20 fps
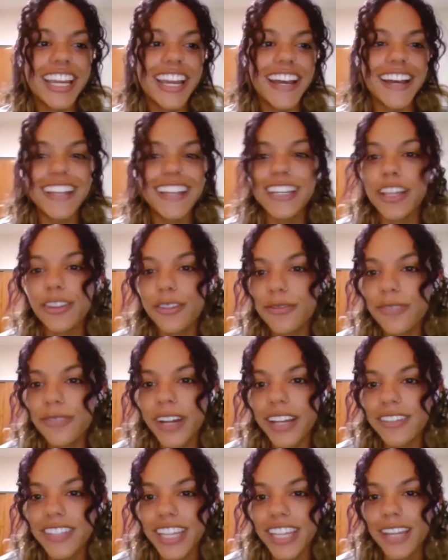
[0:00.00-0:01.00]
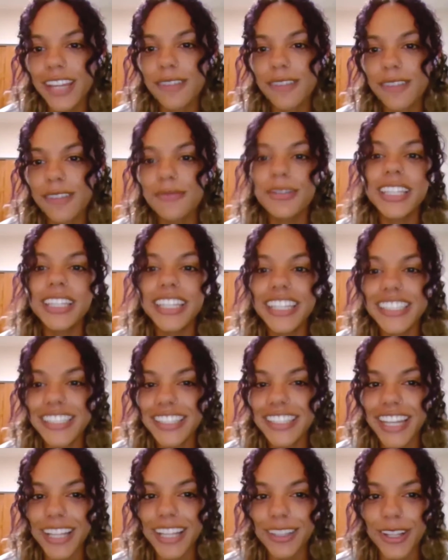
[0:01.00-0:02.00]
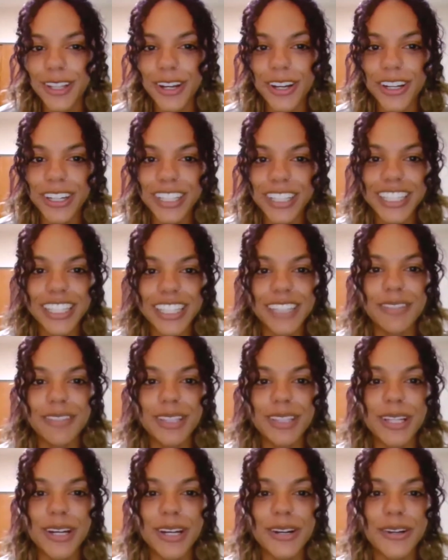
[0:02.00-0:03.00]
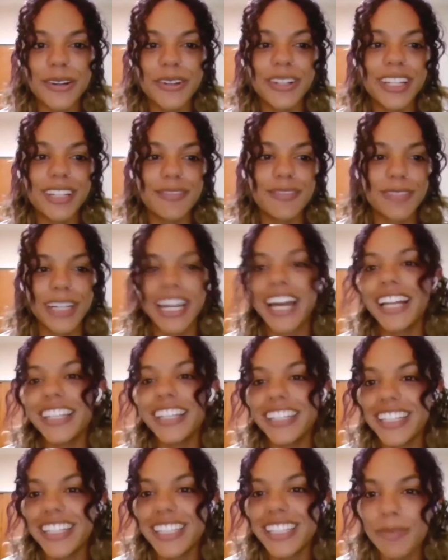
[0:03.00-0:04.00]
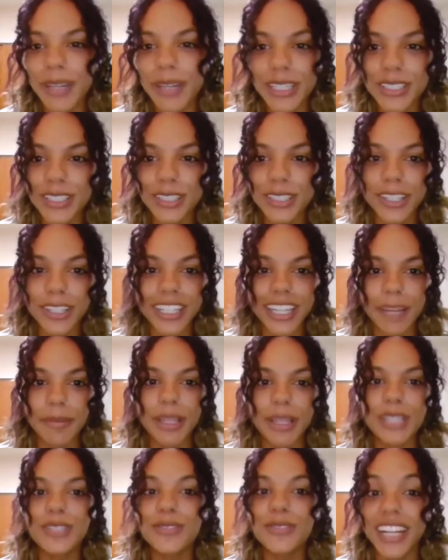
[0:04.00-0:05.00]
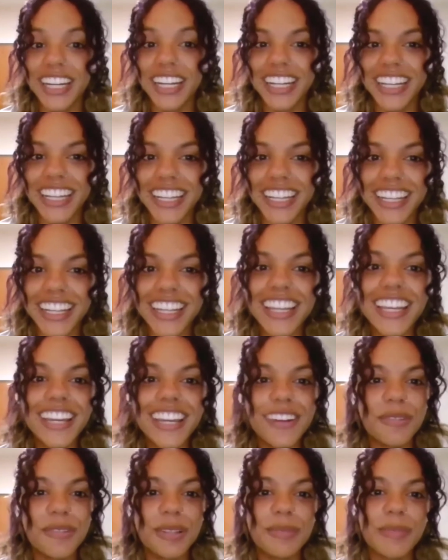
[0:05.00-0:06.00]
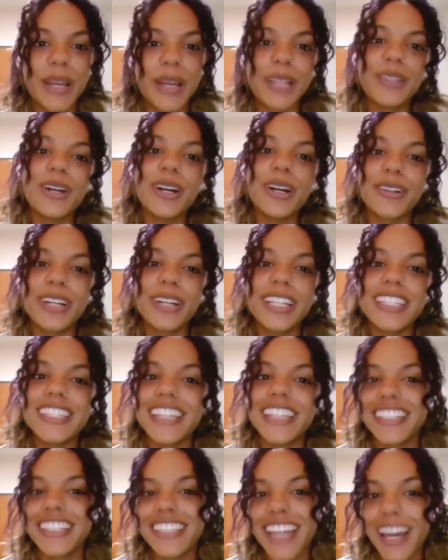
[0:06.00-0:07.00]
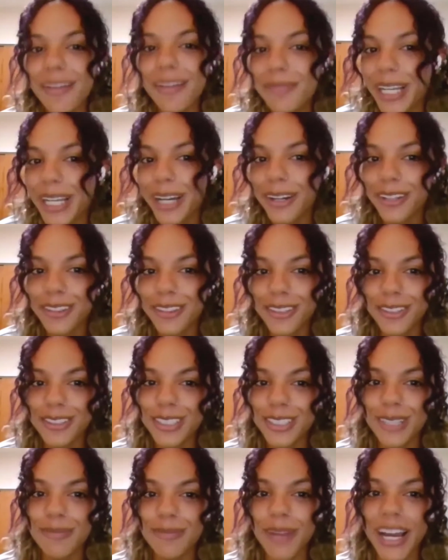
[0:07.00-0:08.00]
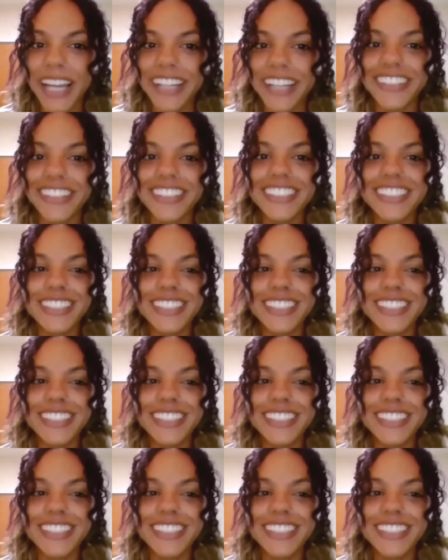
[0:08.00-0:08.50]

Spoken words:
another 5K really isn't that long, even though in reality, especially looking at my training with my long runs, like tapping out at 13 miles,